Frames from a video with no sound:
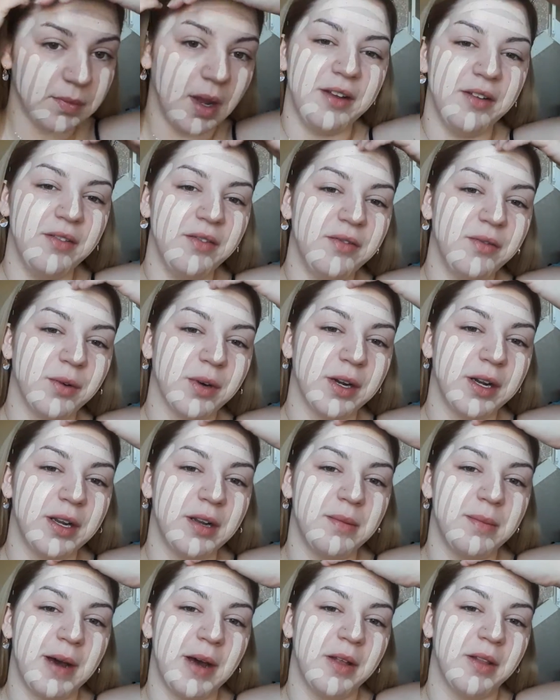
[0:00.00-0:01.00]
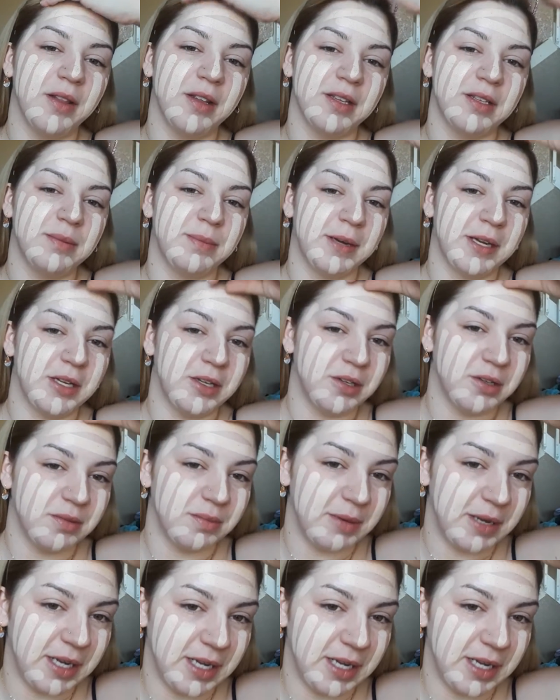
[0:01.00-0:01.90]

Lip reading: I'm kind of worried about the sponge